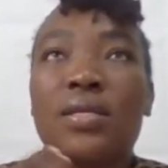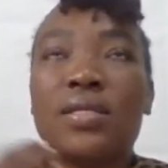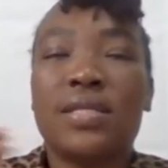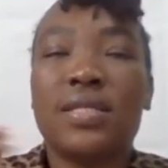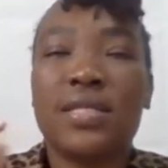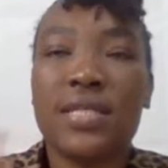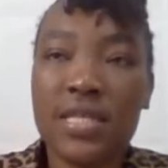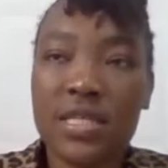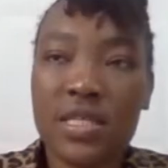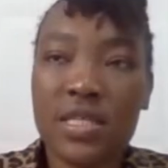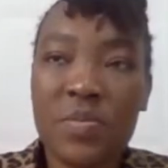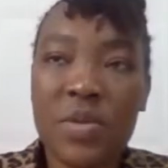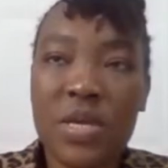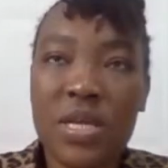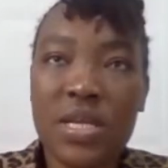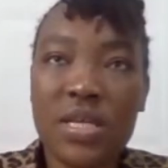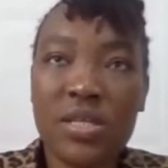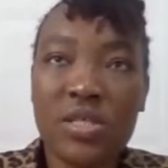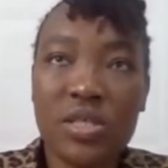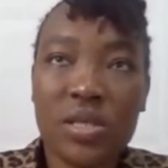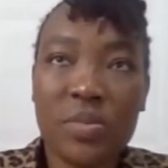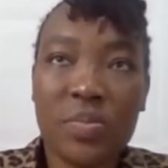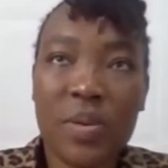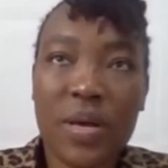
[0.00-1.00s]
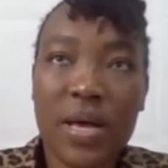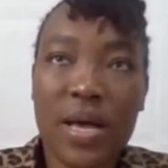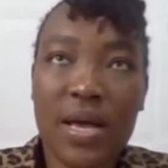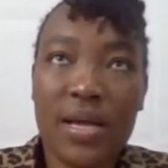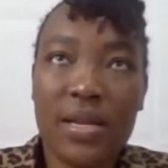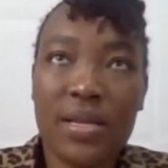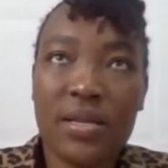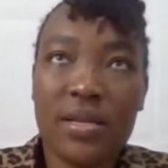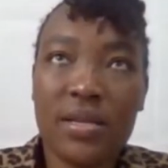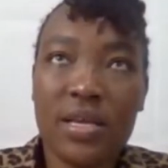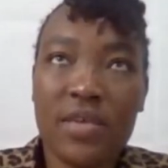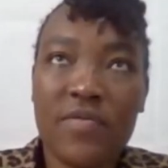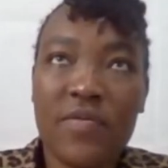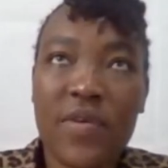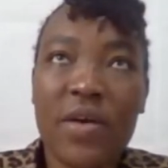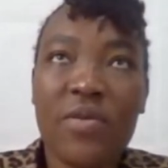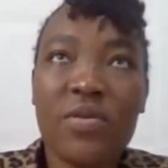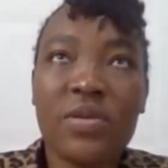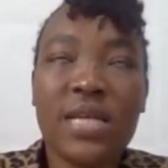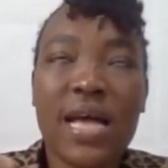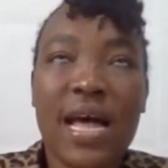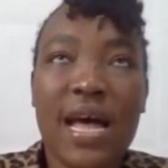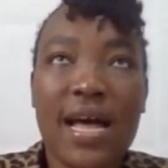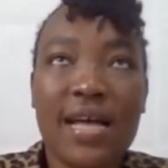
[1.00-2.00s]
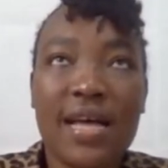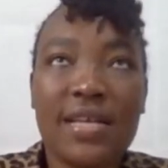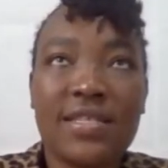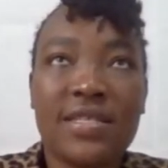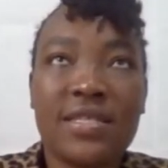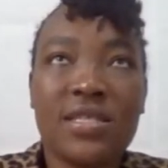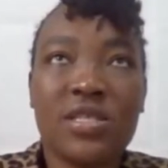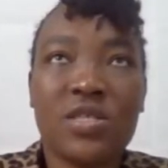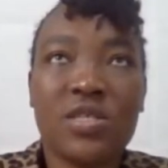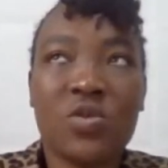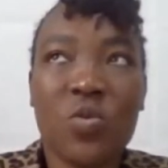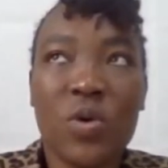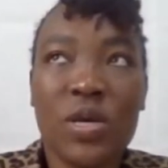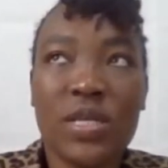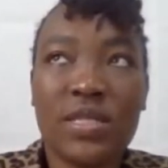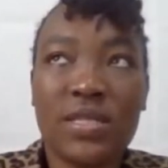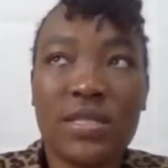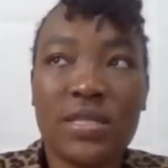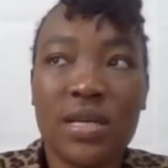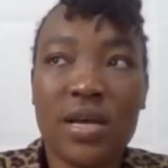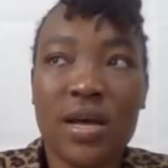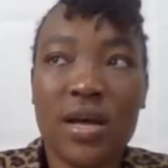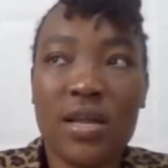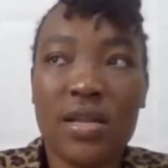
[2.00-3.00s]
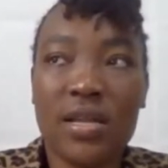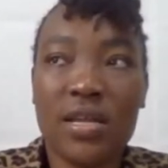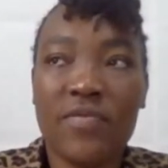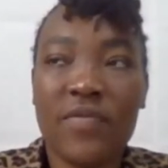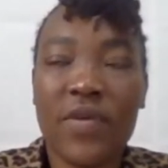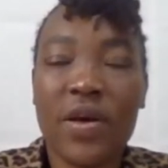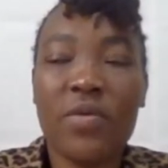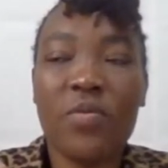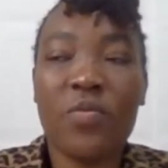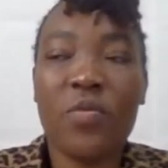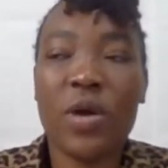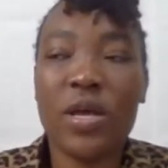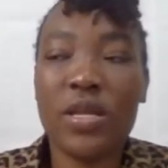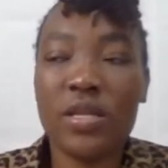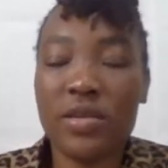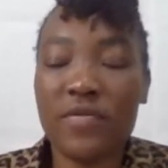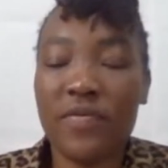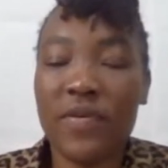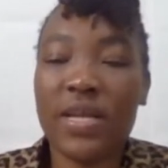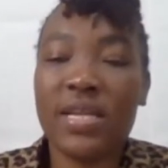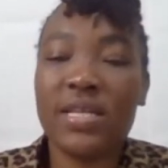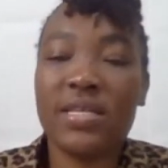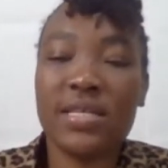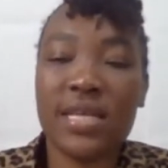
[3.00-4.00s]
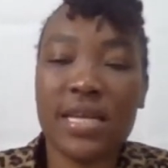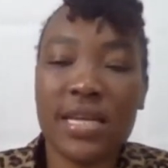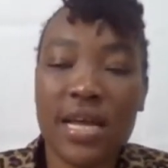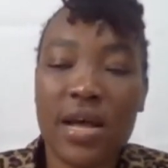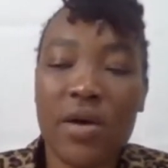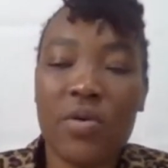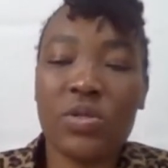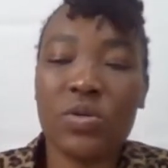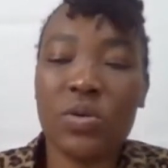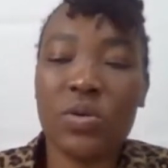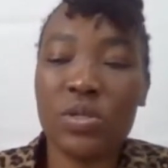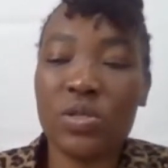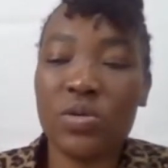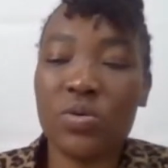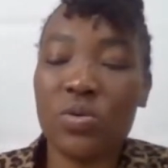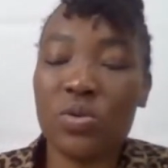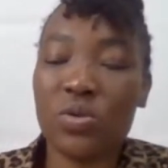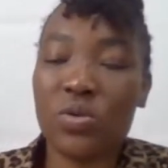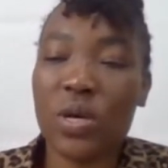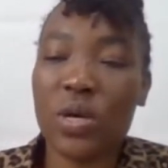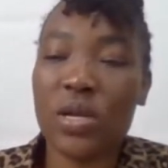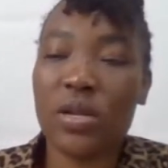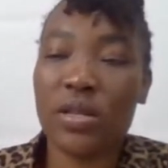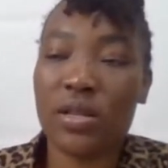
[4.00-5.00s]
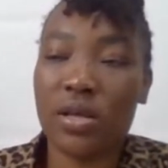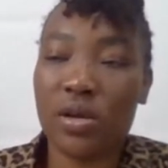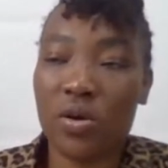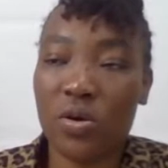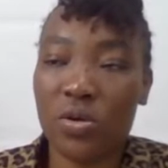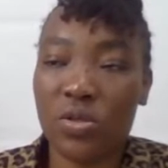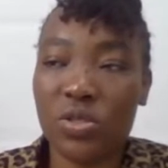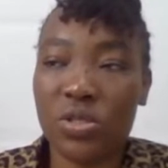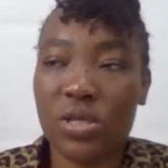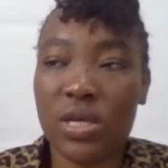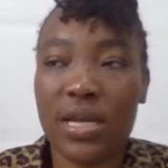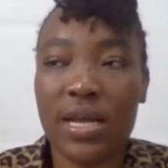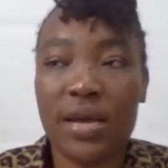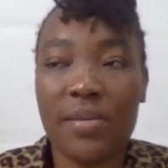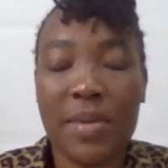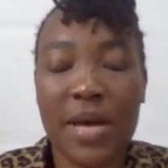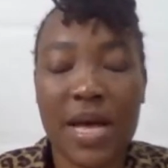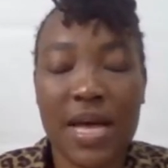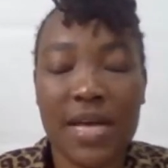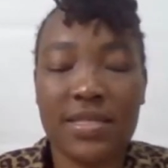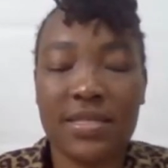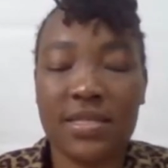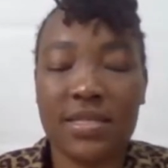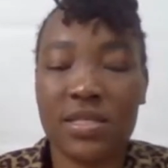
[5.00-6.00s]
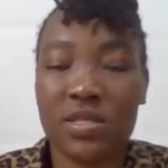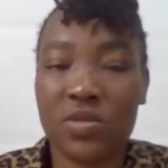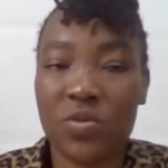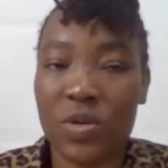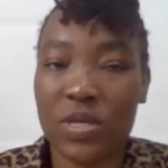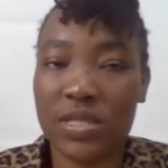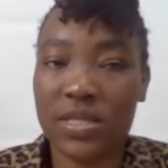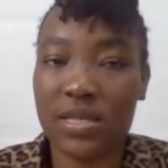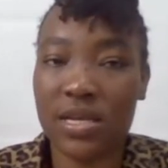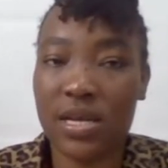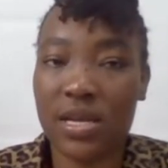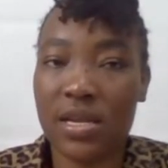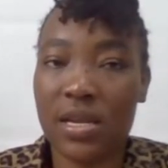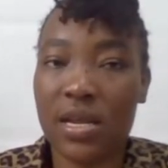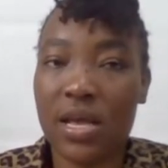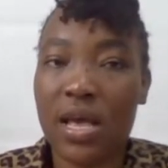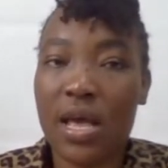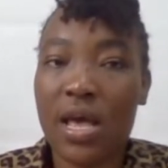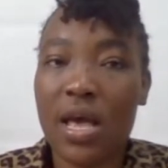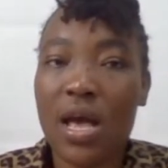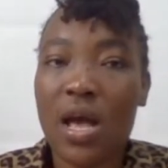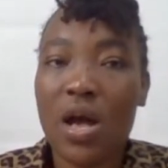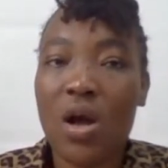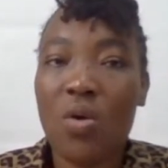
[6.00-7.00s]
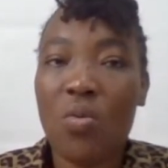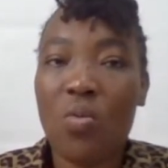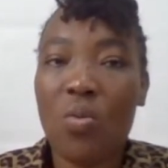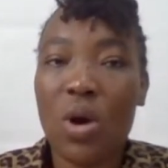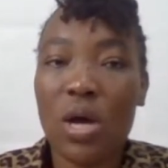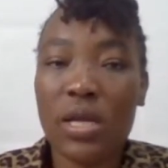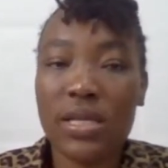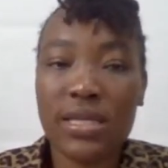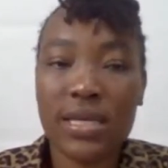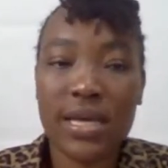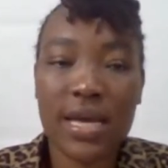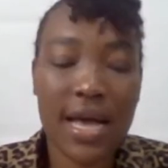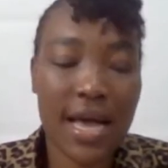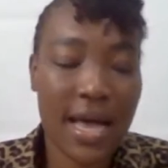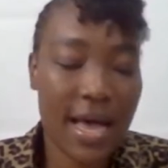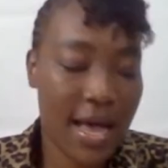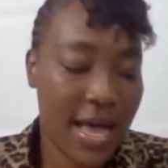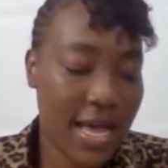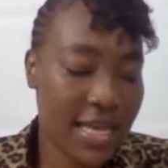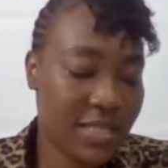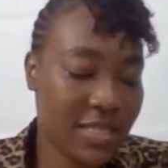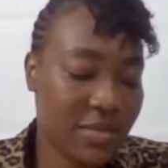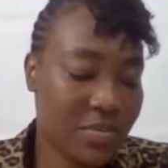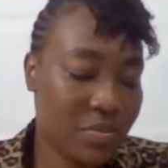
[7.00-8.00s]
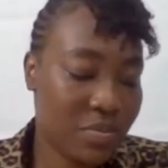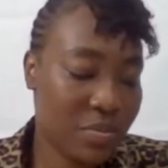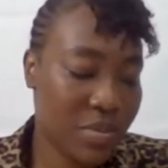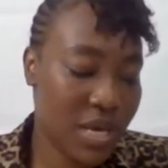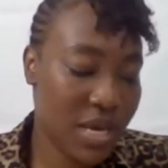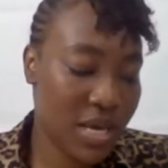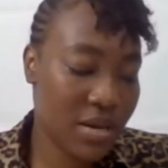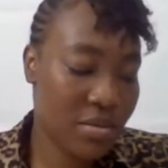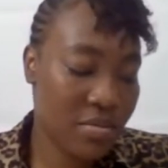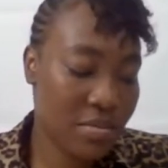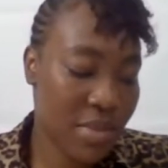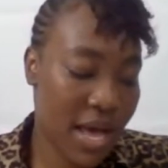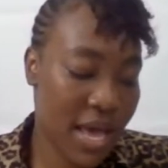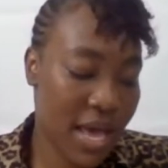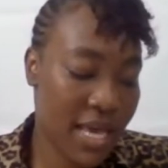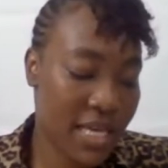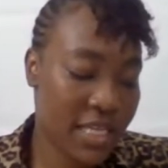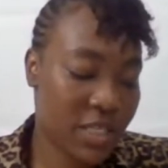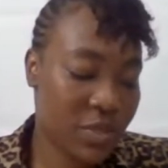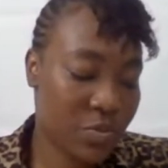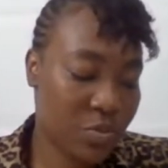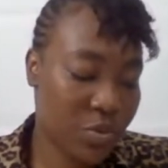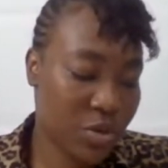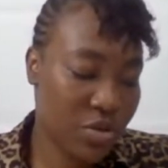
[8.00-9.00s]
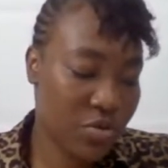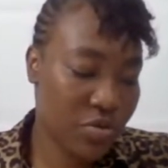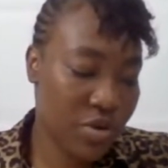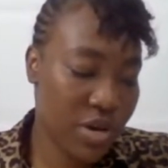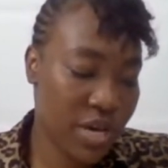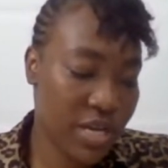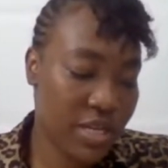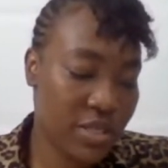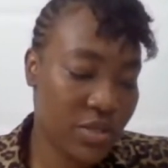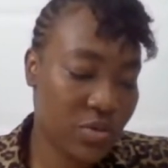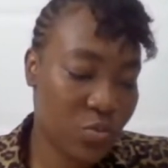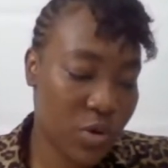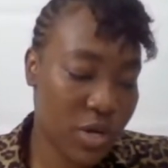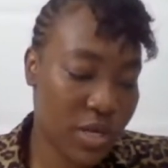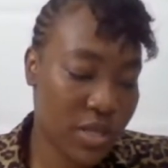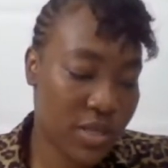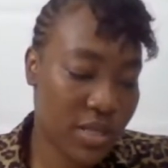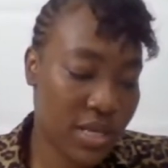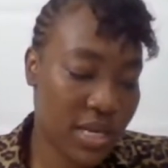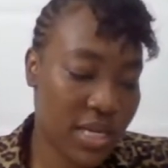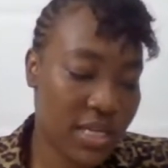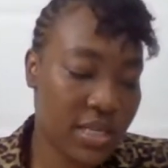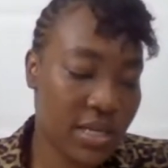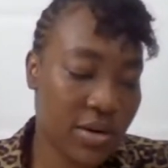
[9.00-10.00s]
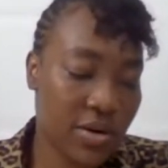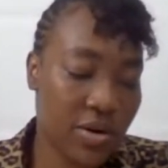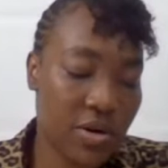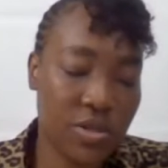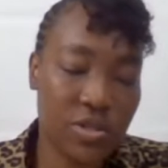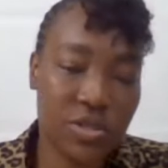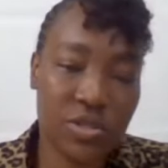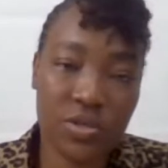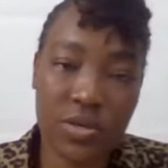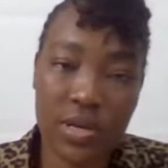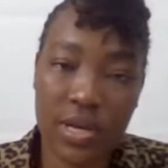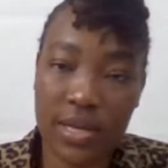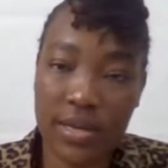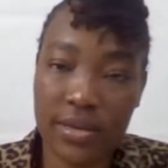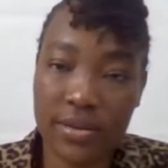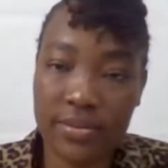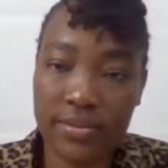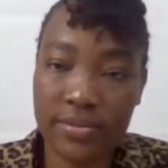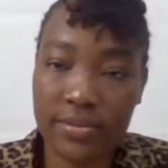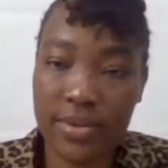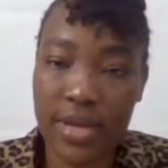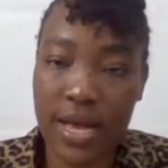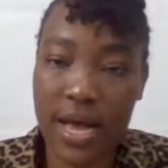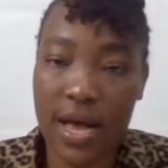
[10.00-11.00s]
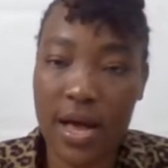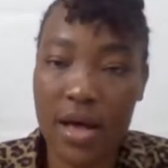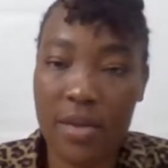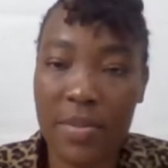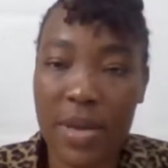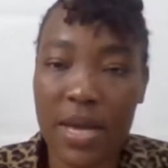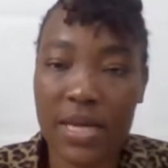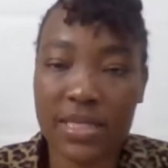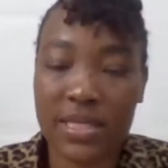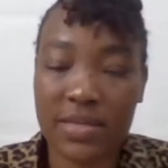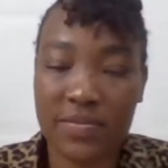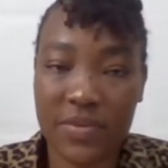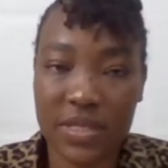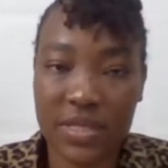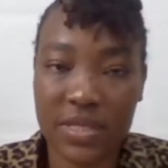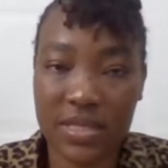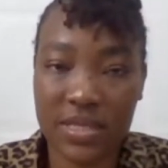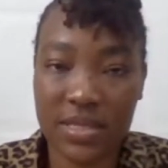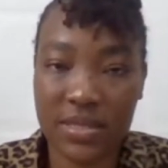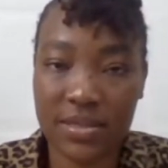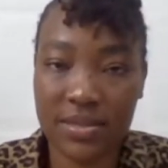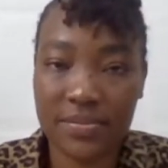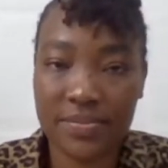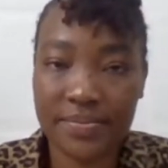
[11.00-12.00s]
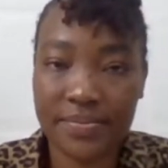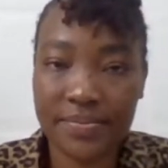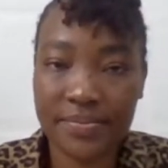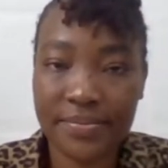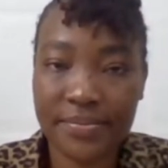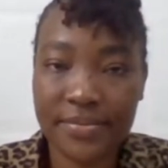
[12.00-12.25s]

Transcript: Since being in Japan, if I was asked this question, if I decided I was going to go to another country and I'm asked this question, what has been my experience with intercultural activities?